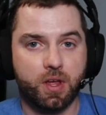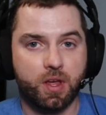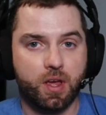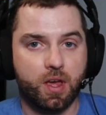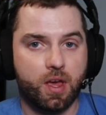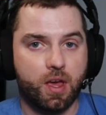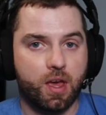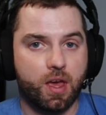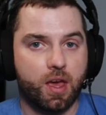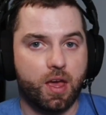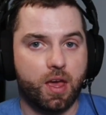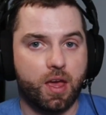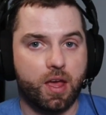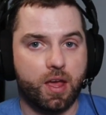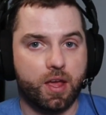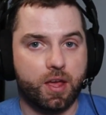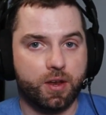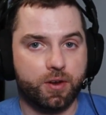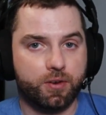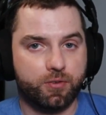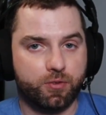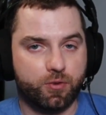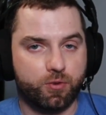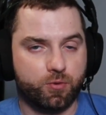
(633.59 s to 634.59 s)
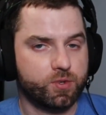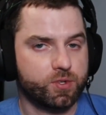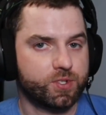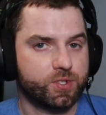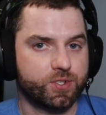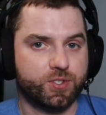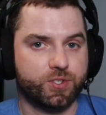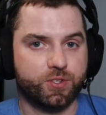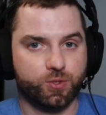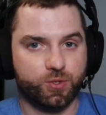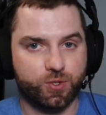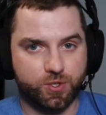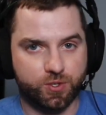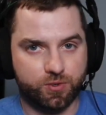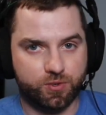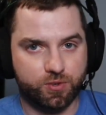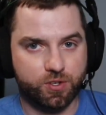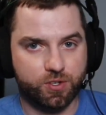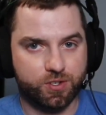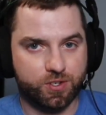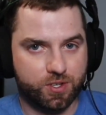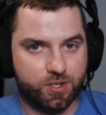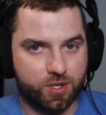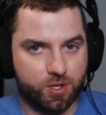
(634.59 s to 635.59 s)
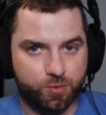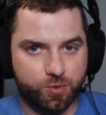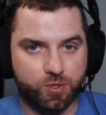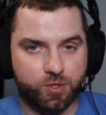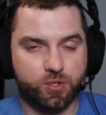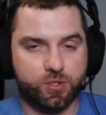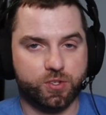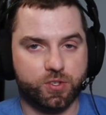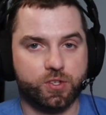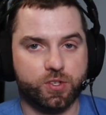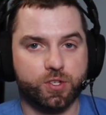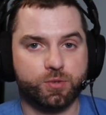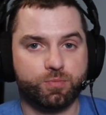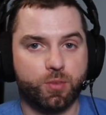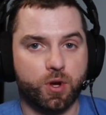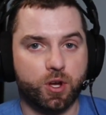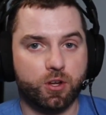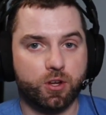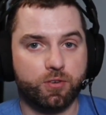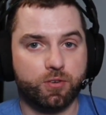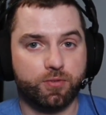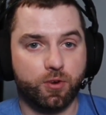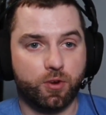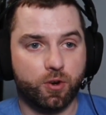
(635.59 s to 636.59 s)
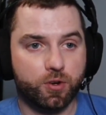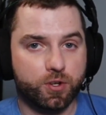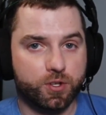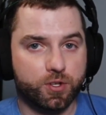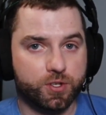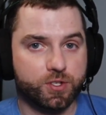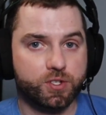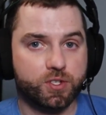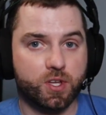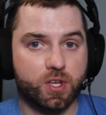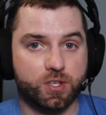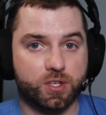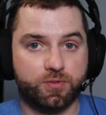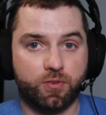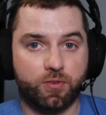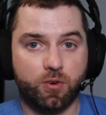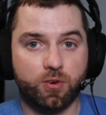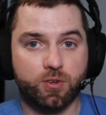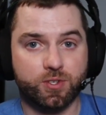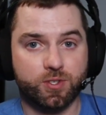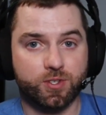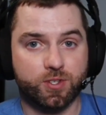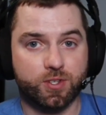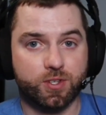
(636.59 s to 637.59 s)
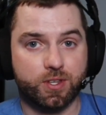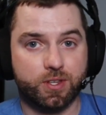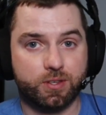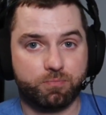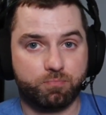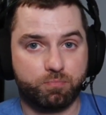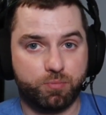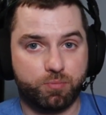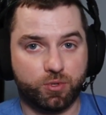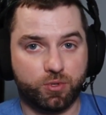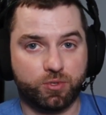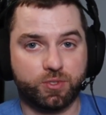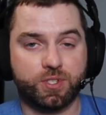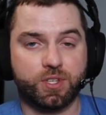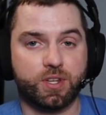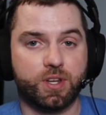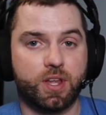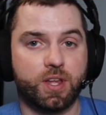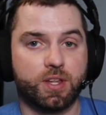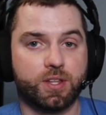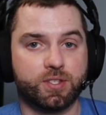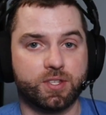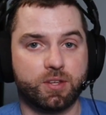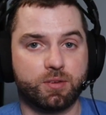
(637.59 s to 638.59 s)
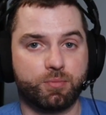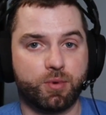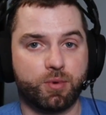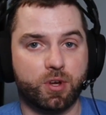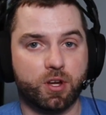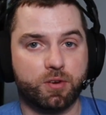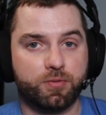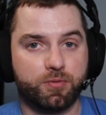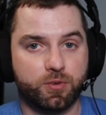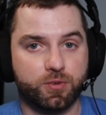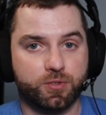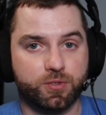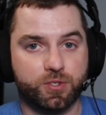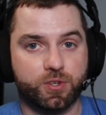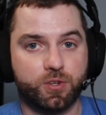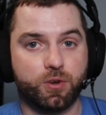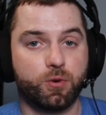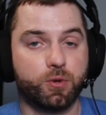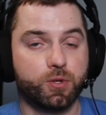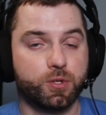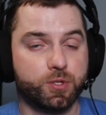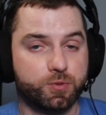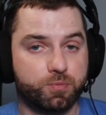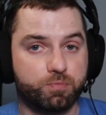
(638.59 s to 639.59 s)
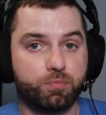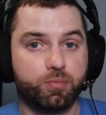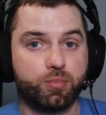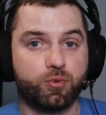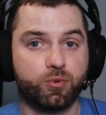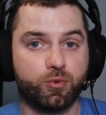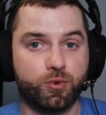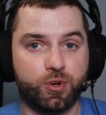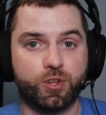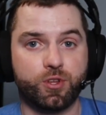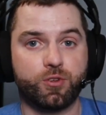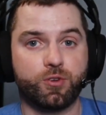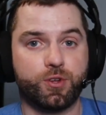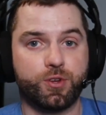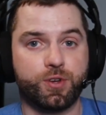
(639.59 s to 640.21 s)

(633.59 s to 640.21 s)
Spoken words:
And the reason SteelSeries keeps using this microphone is, as far as built-in headset microphones go, it's pretty good.